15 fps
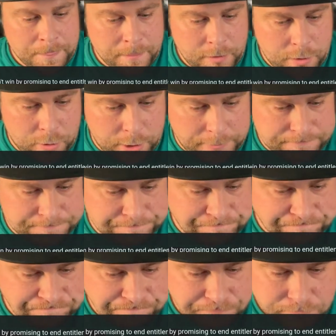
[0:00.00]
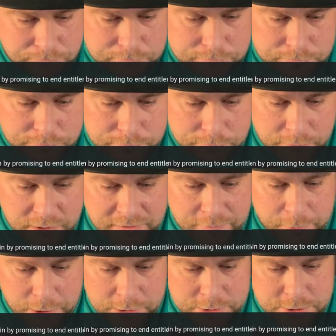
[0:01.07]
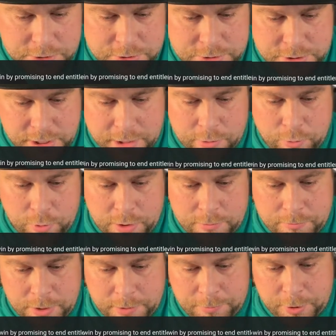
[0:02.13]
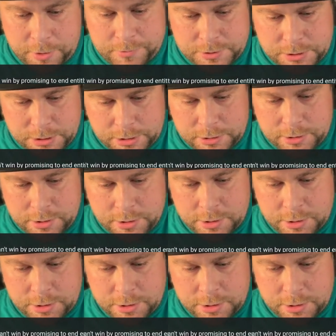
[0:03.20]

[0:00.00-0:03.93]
All right. If politicians can't win by promising